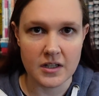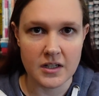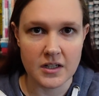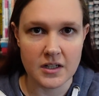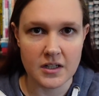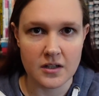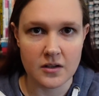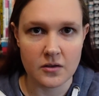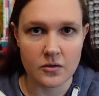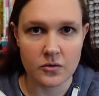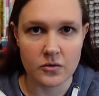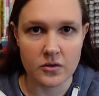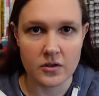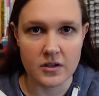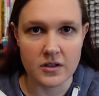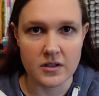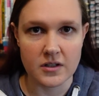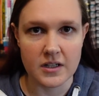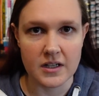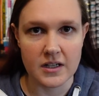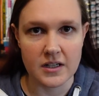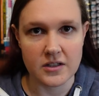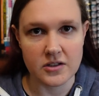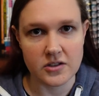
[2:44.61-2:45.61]
it in order
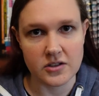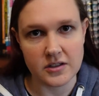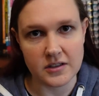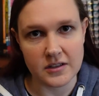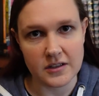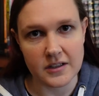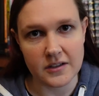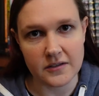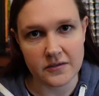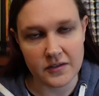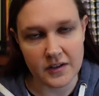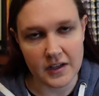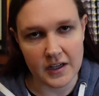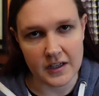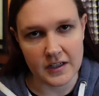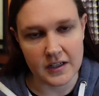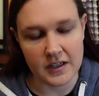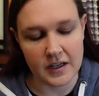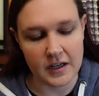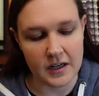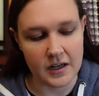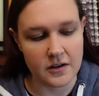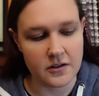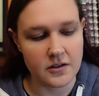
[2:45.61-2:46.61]
to actually, like, flatten
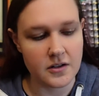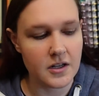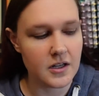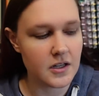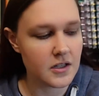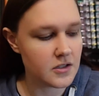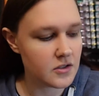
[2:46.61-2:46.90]
it out.